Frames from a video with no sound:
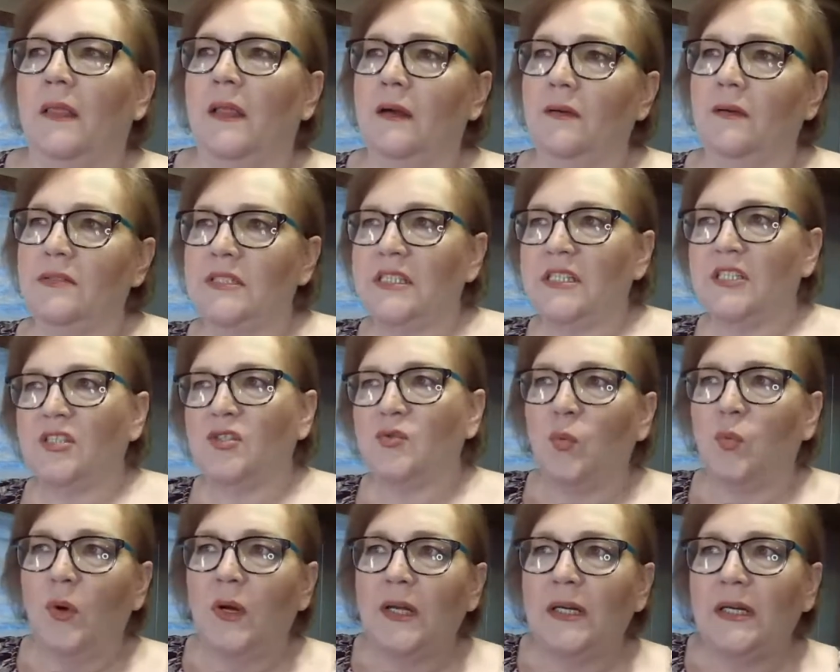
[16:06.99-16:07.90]
there's this
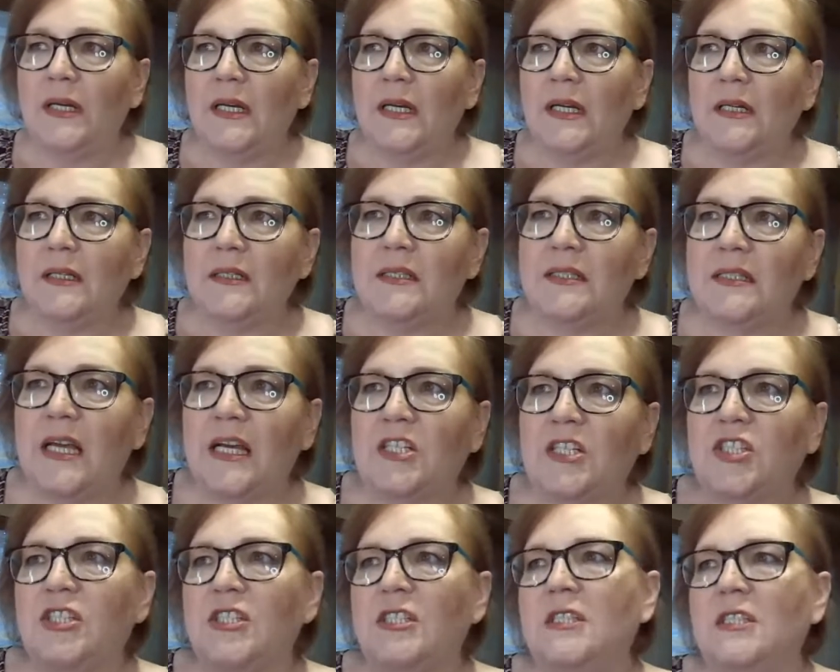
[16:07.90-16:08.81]
one little
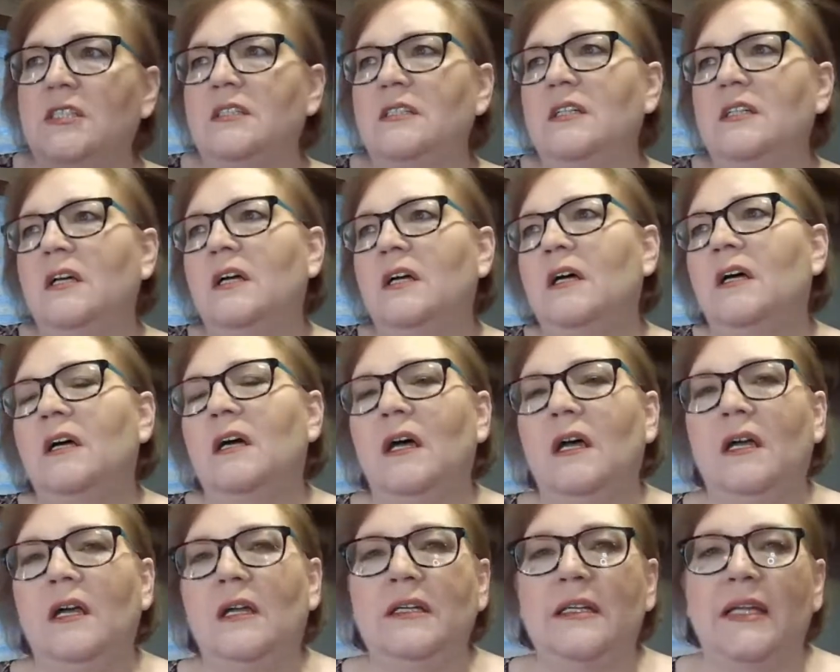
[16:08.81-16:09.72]
section
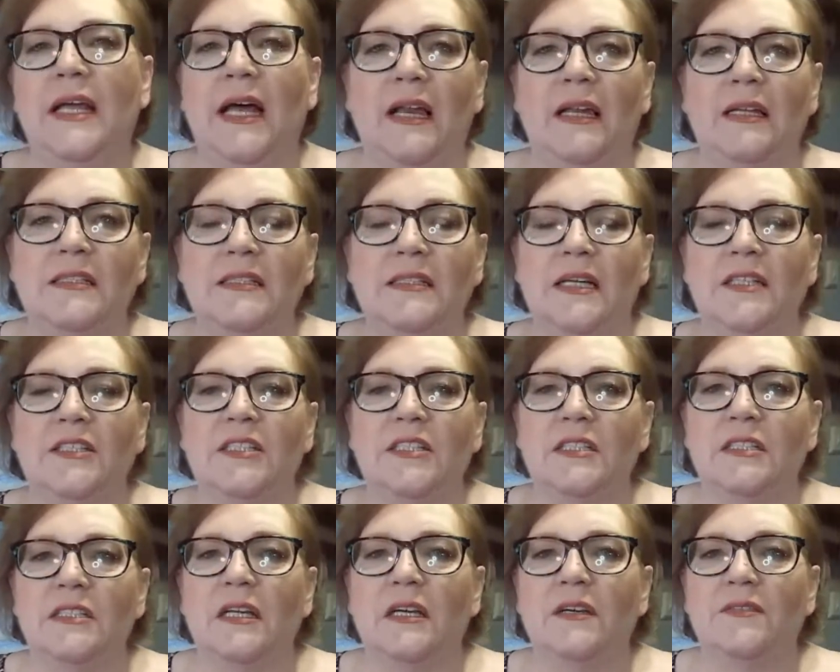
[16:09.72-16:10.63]
in Dallas I
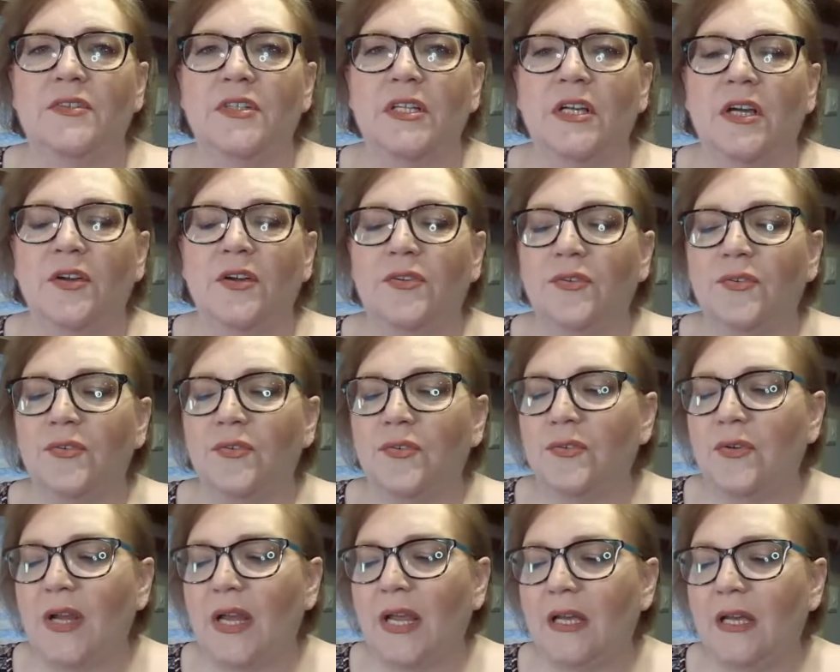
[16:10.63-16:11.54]
just love to go
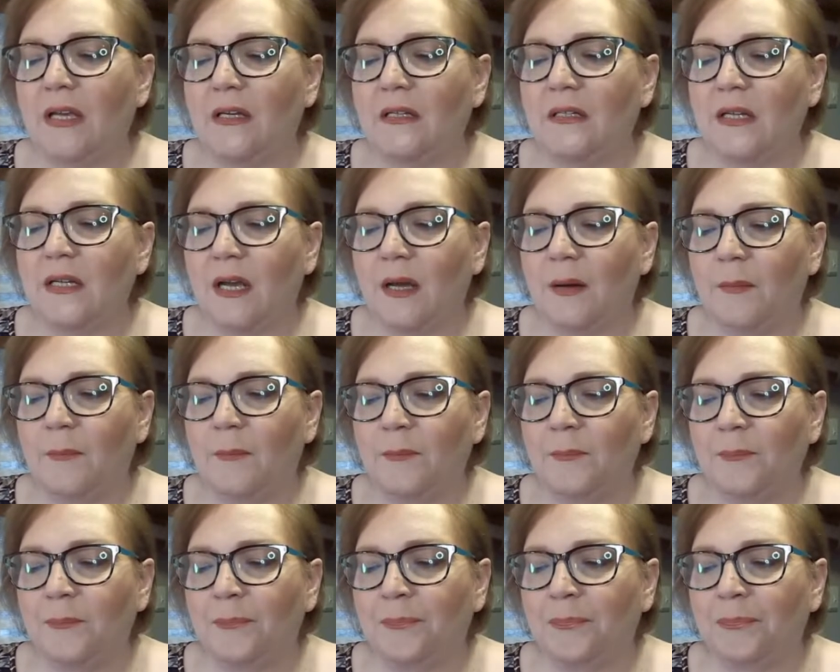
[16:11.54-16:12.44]
through, and um,